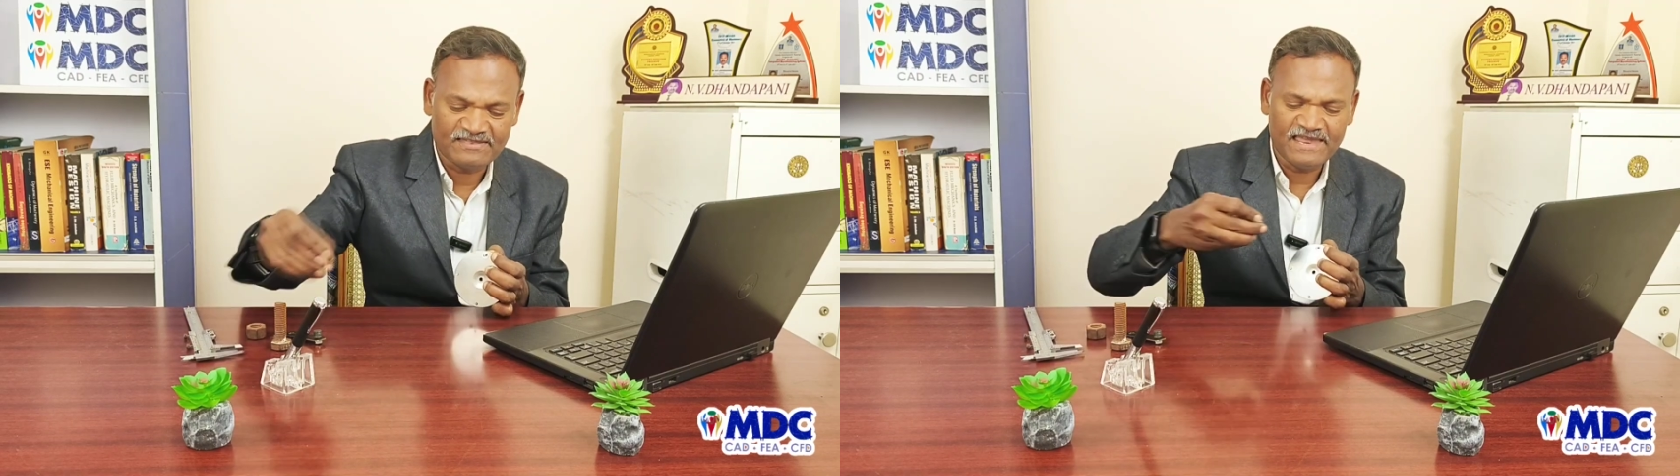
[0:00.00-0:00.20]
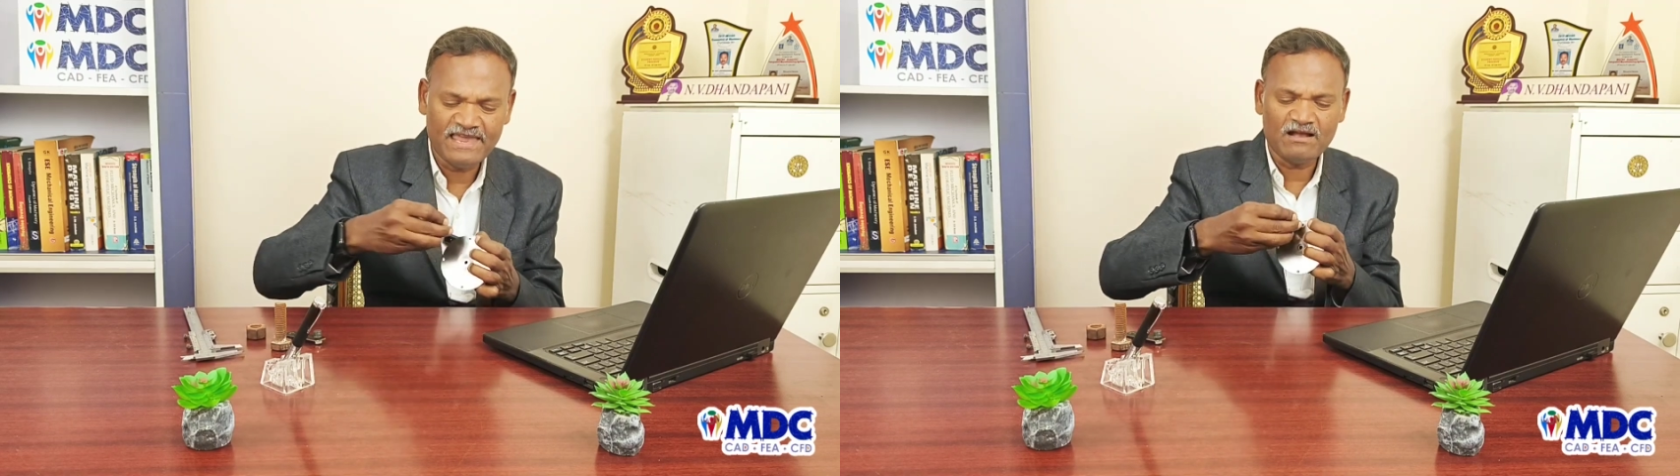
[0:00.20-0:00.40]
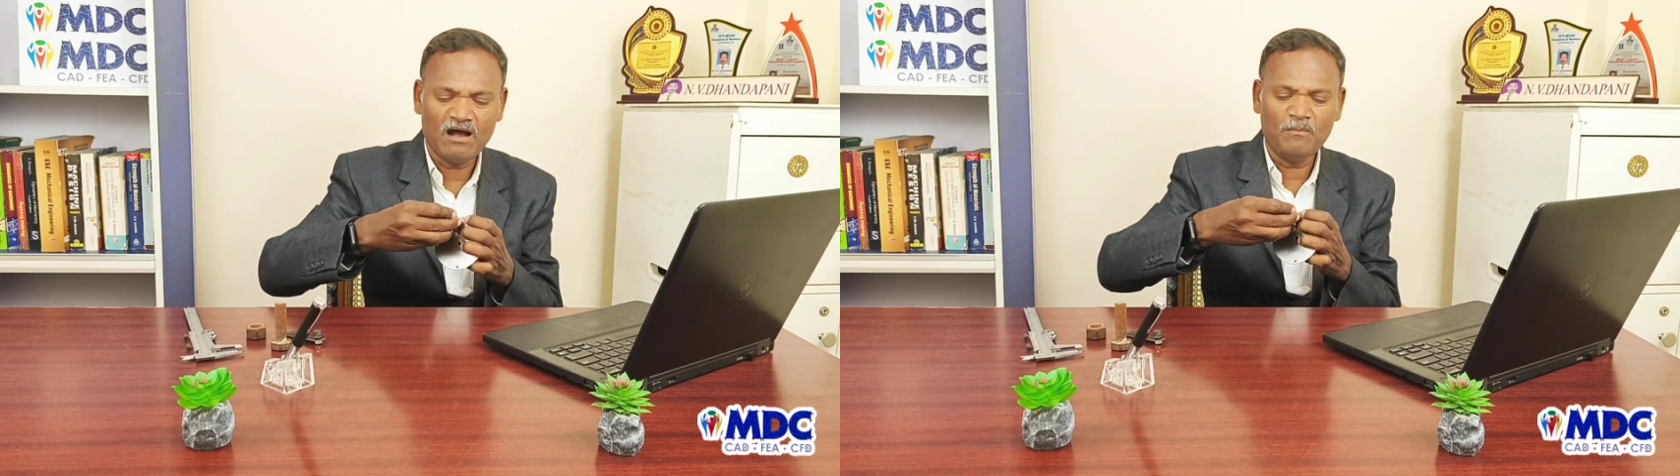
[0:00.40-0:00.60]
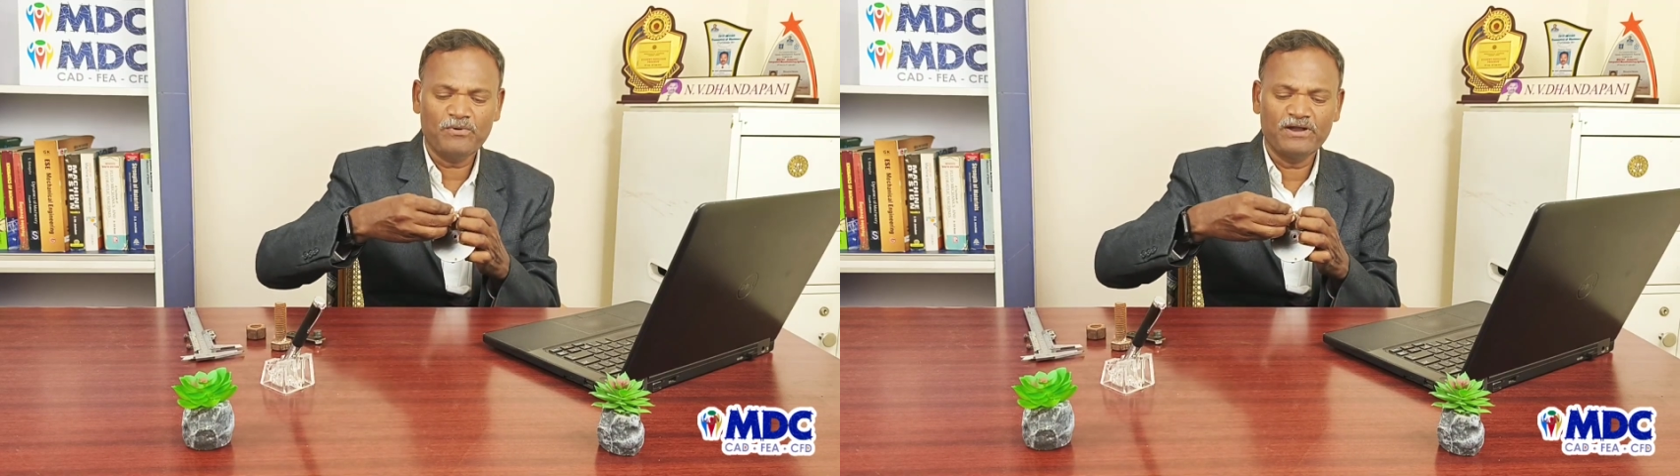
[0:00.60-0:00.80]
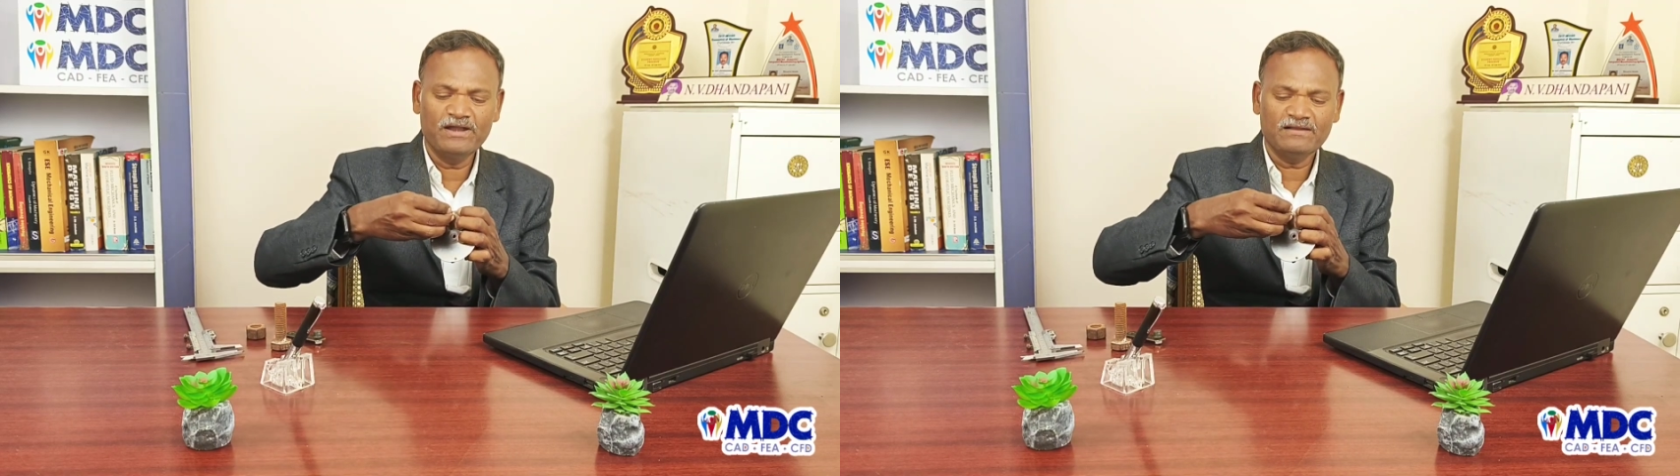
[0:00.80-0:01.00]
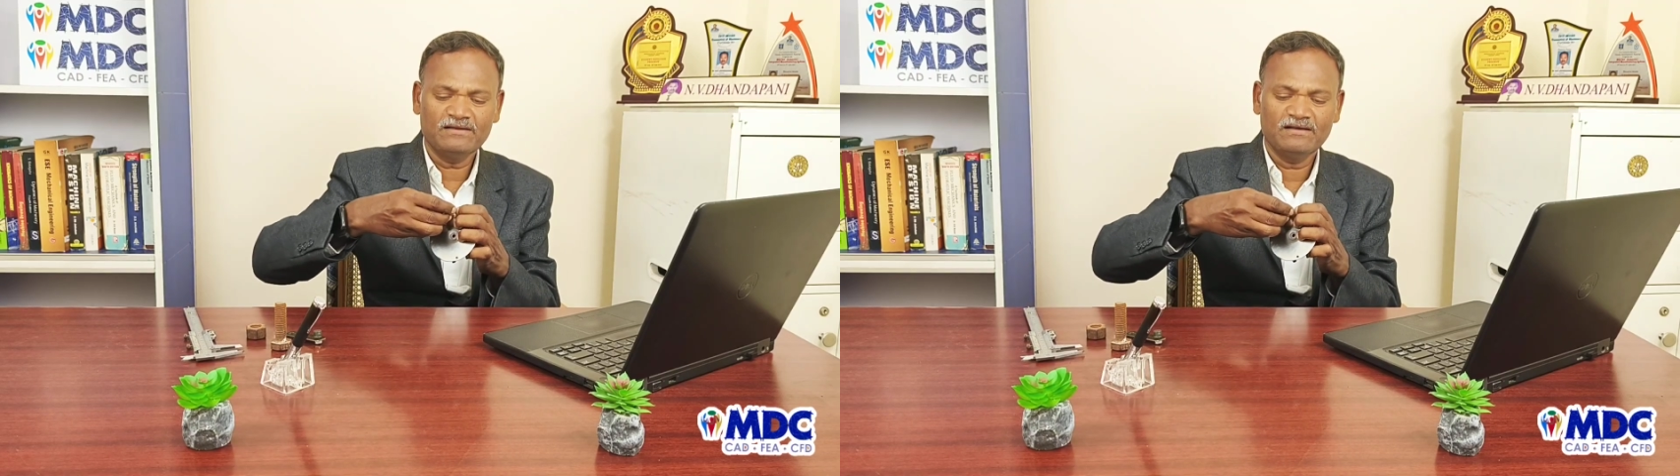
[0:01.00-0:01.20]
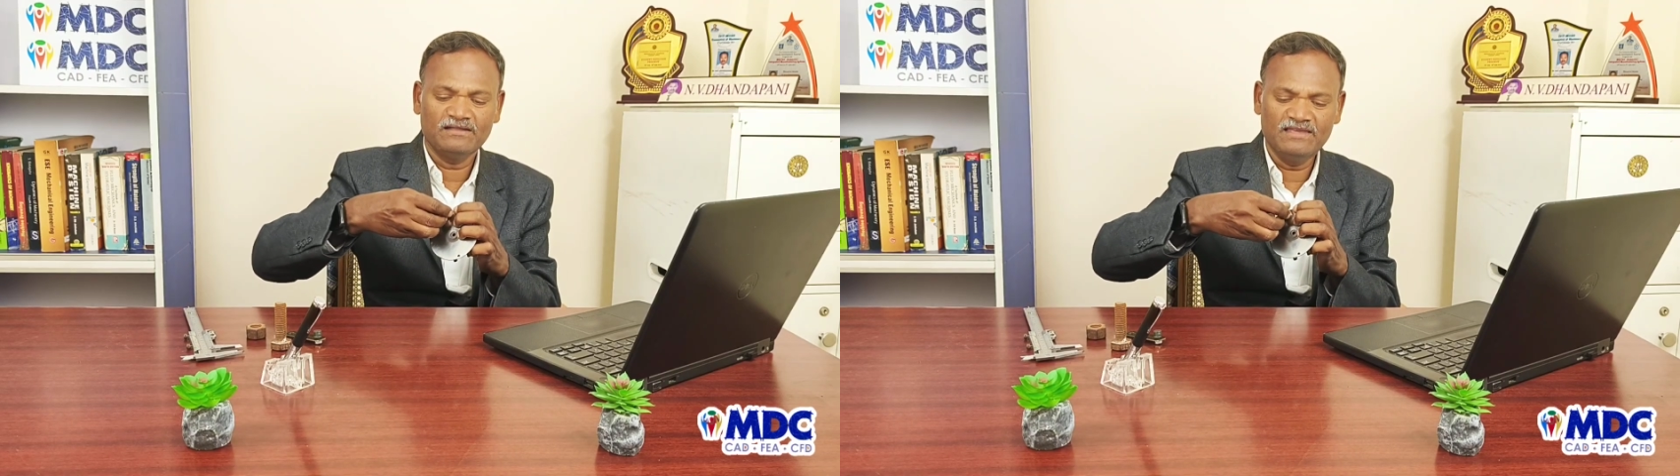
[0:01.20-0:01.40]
three components,